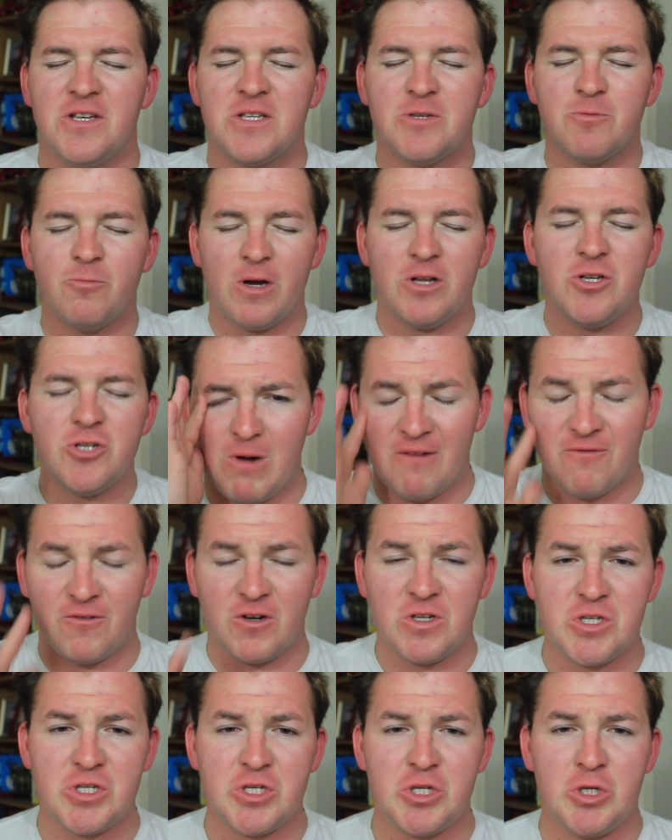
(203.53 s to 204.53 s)
This one
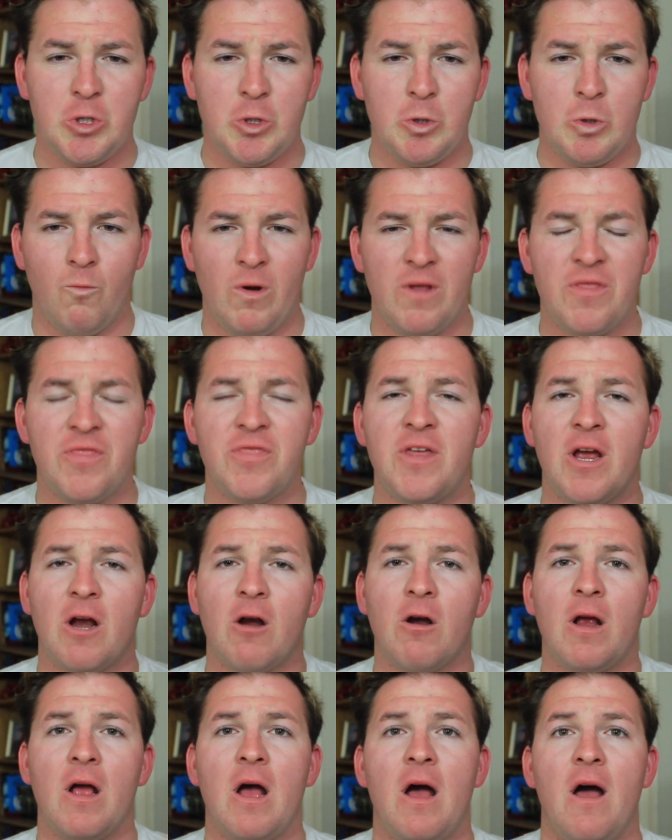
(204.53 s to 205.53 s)
reference to with
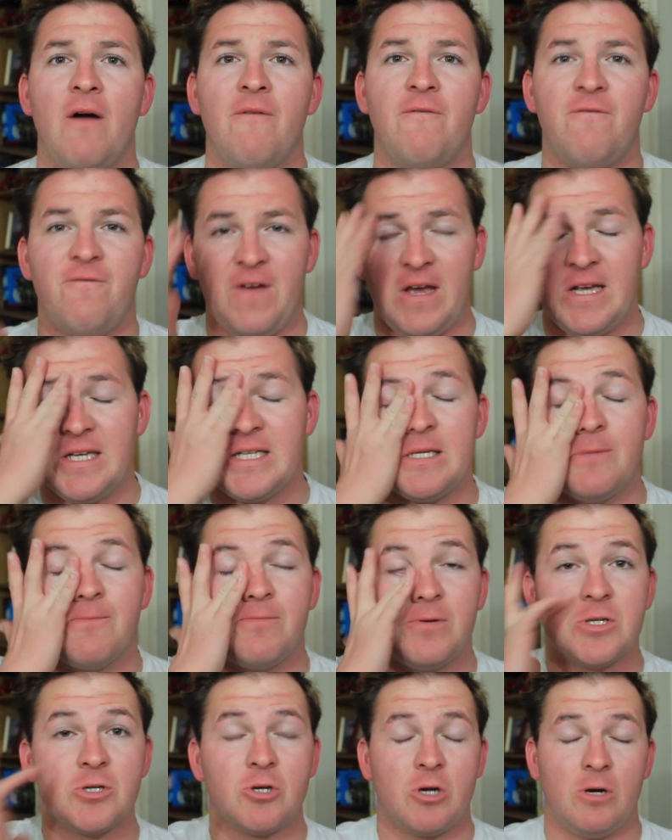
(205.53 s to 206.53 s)
their face
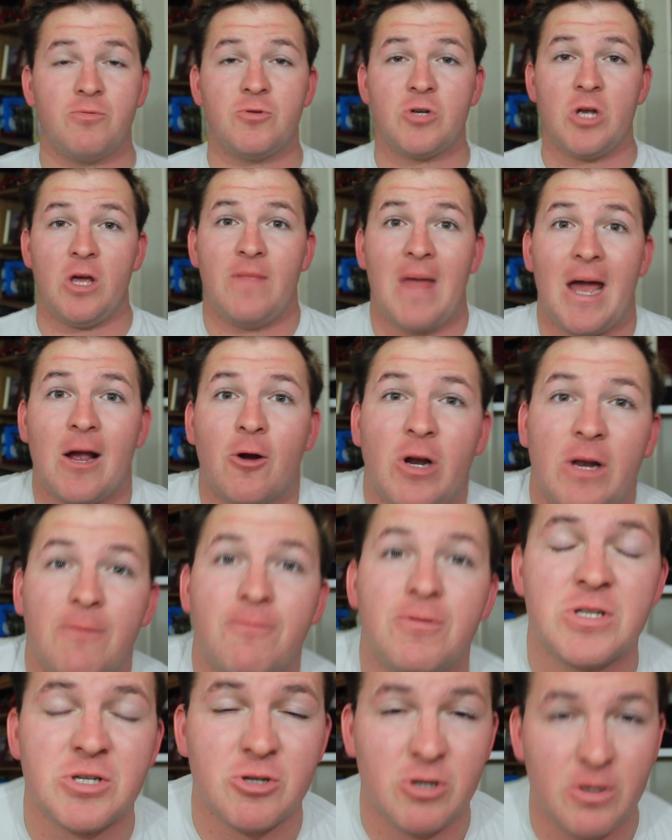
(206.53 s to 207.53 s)
and prescription and that green
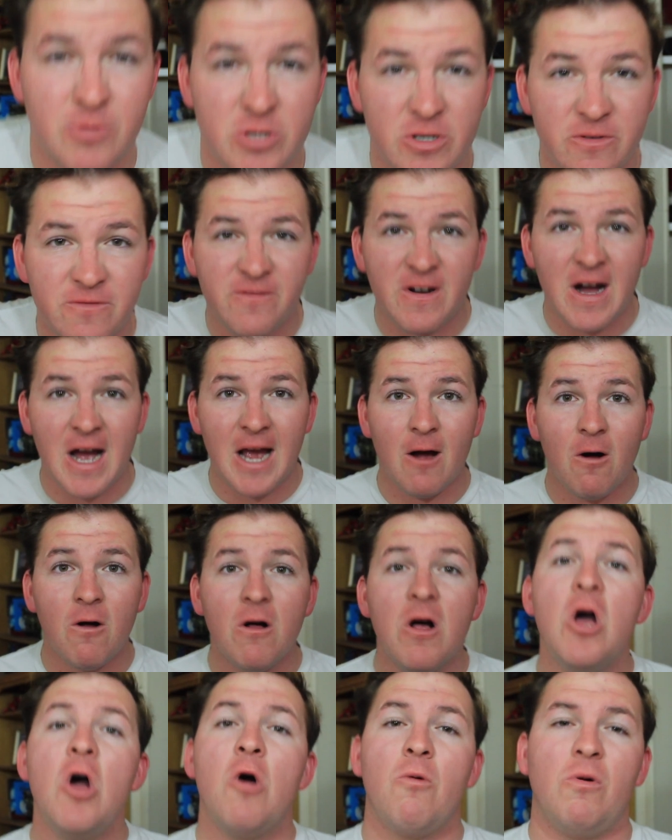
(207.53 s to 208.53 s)
prescription
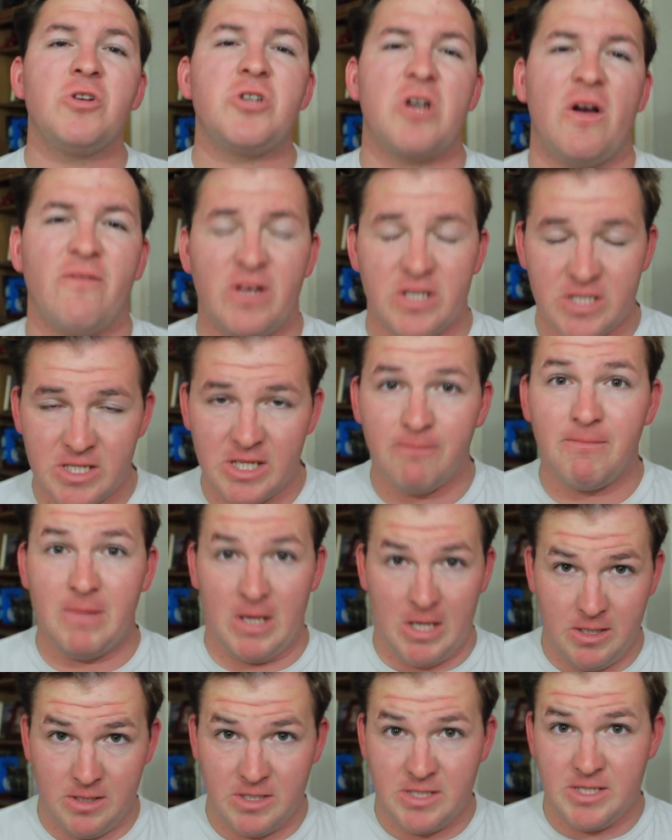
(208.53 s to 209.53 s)
file, which obviously
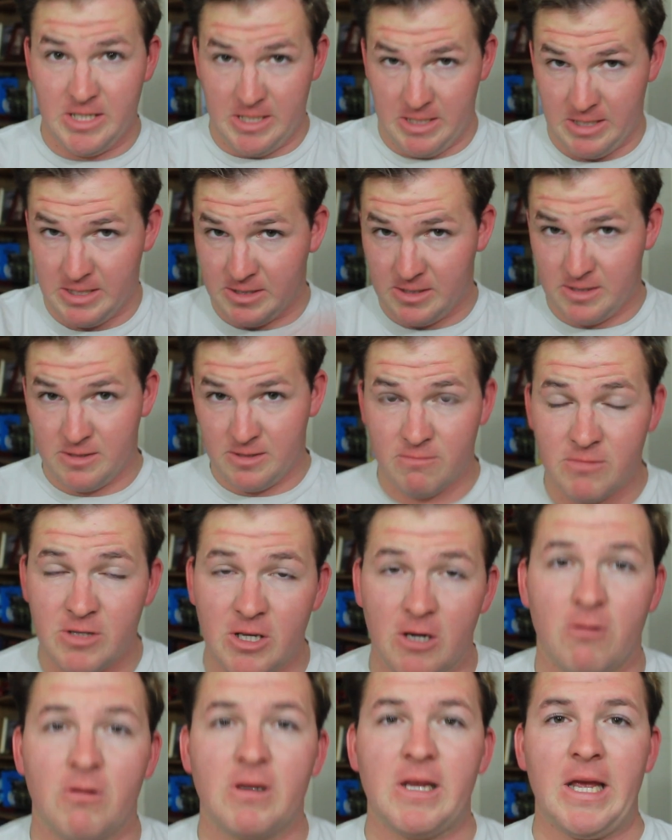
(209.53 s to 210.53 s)
means that
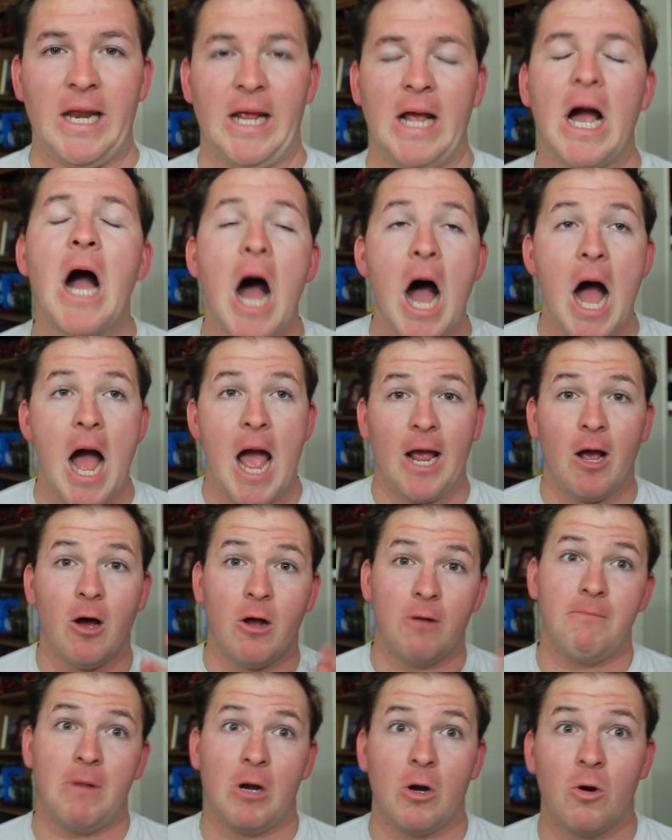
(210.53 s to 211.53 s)
they're getting high
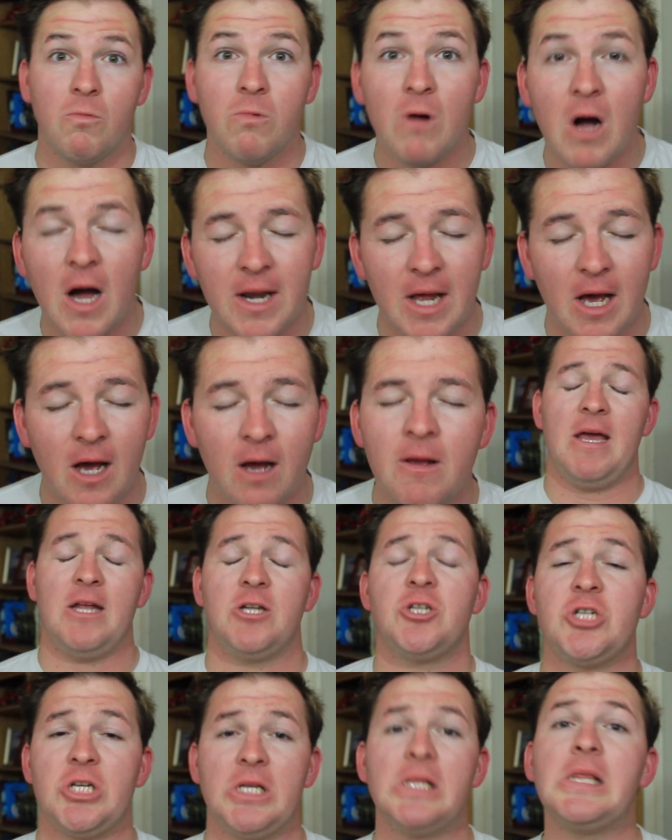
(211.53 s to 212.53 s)
on marijuana,
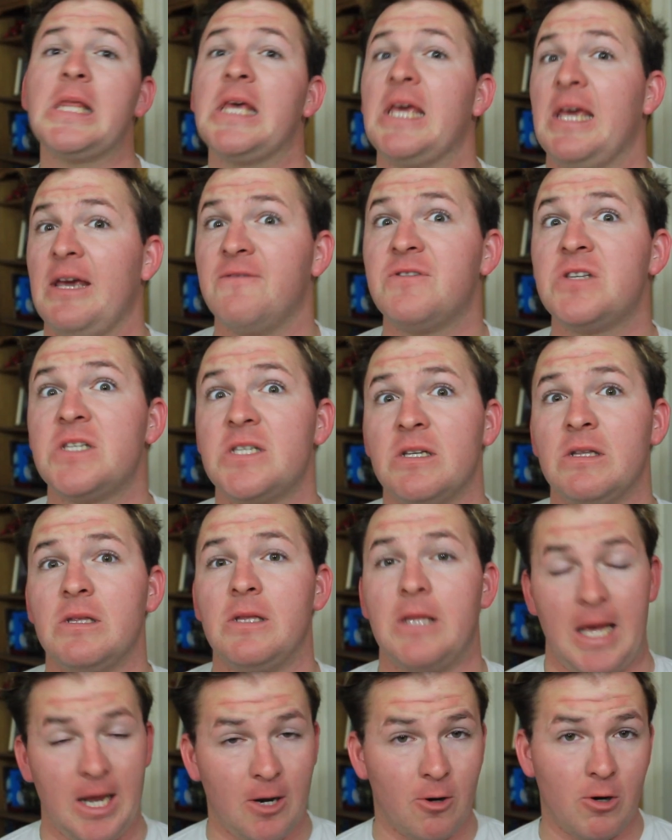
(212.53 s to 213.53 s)
and she leaves
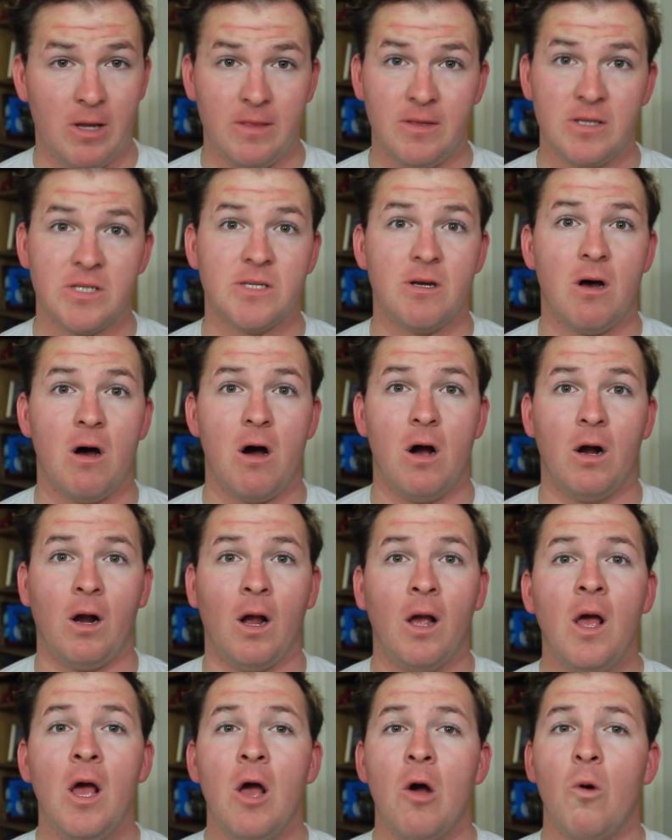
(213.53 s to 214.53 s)
later in the
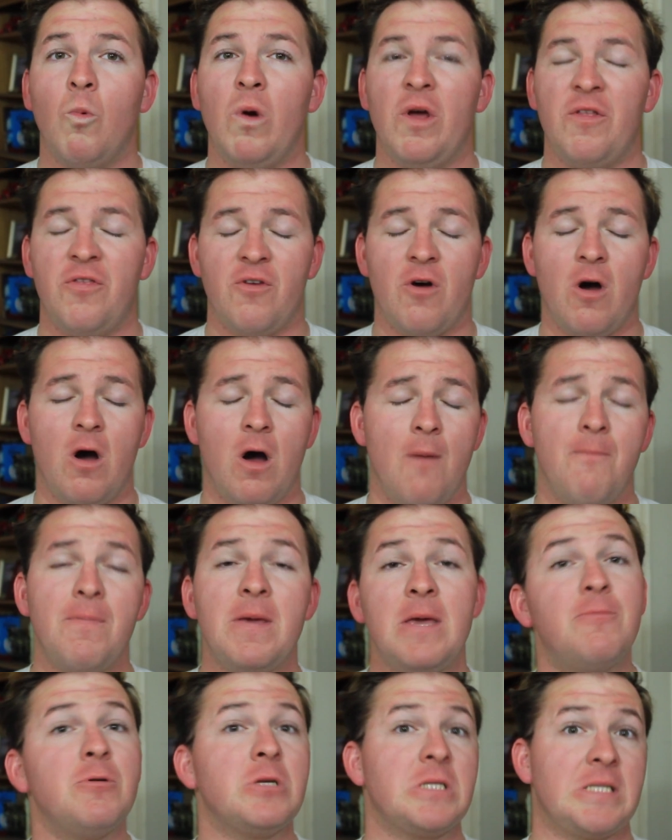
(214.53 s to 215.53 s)
song with
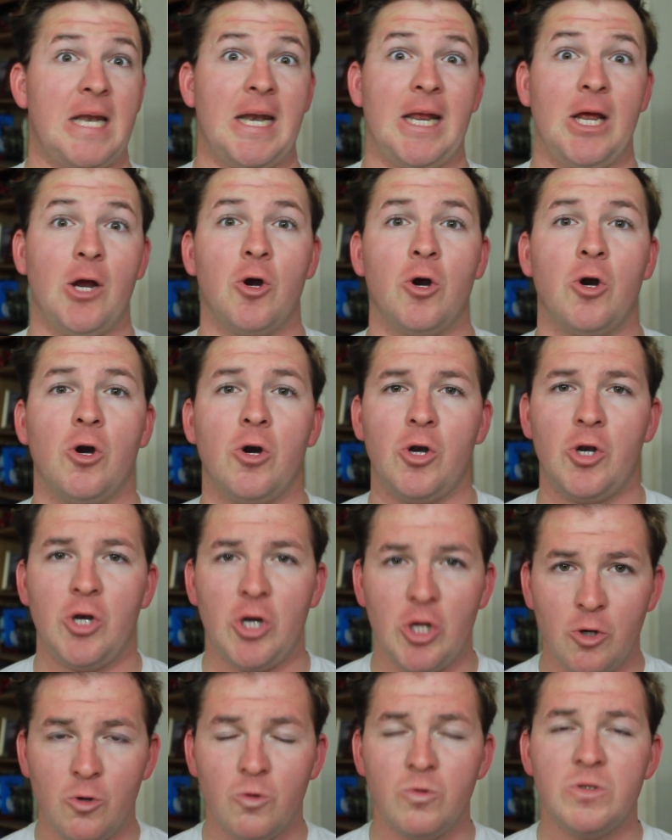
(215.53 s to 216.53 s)
people sending her
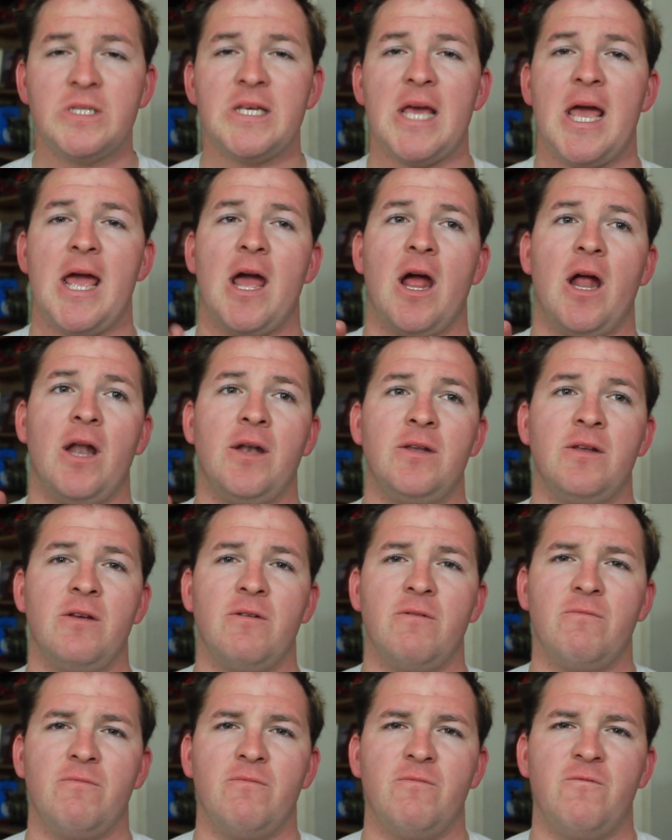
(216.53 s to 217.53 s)
nudes and
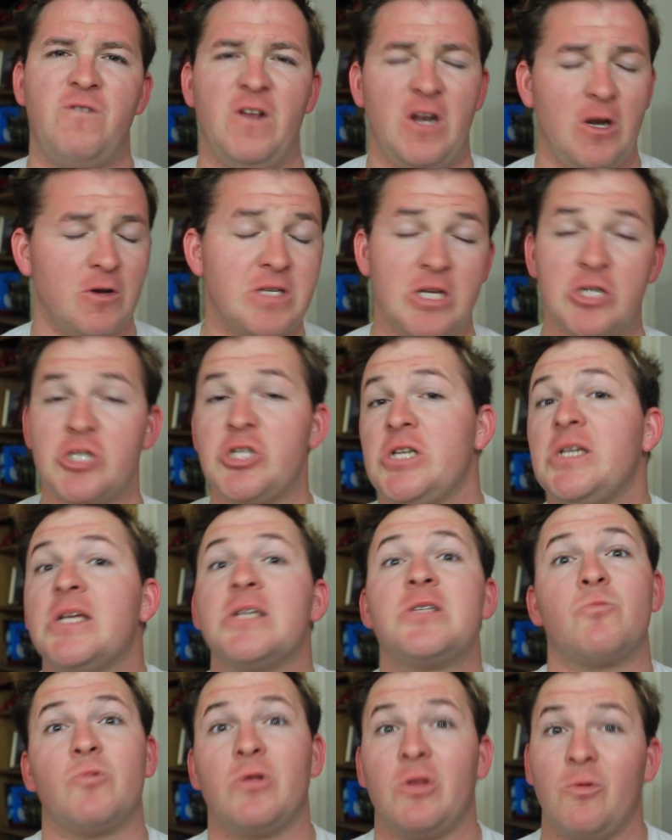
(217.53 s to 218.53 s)
videos that she
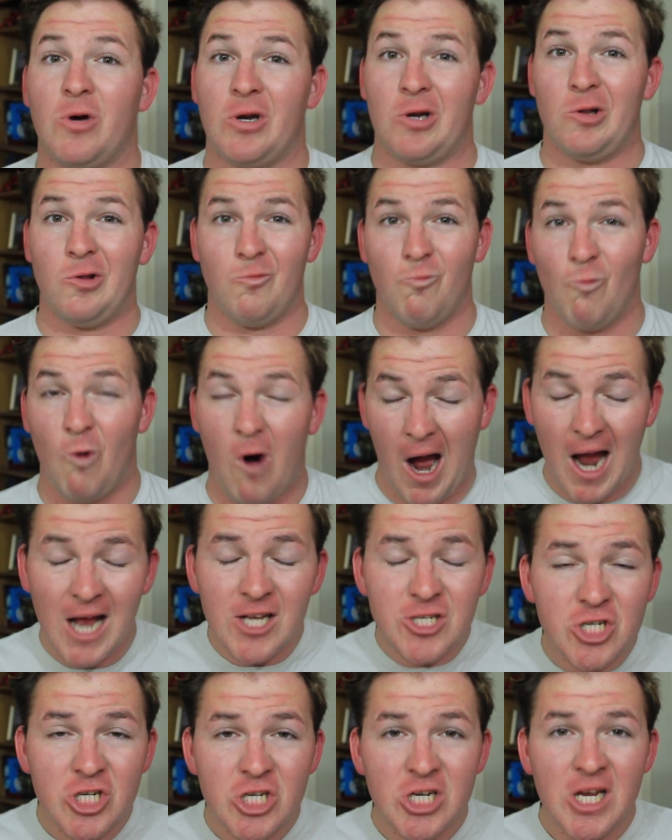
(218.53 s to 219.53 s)
doesn't really want to
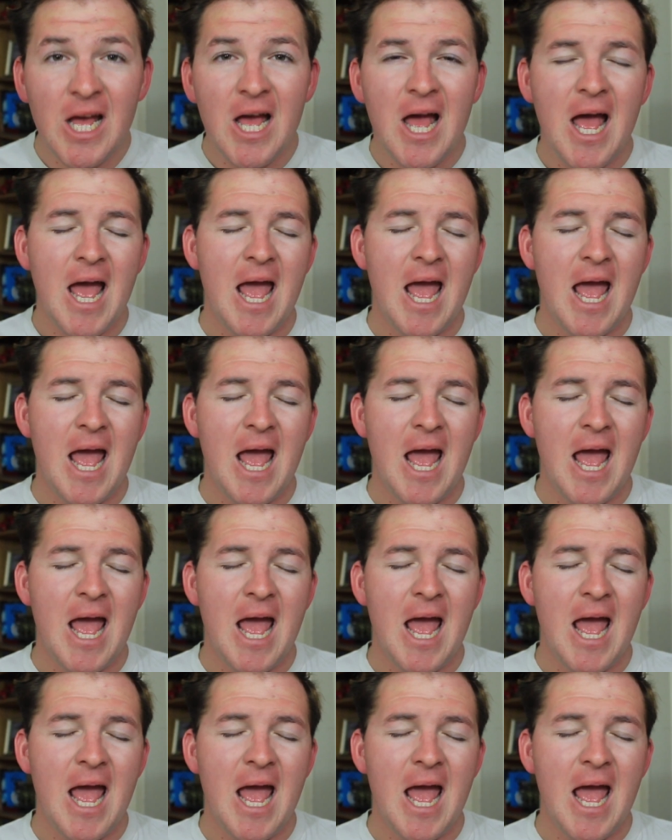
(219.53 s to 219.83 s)
watch.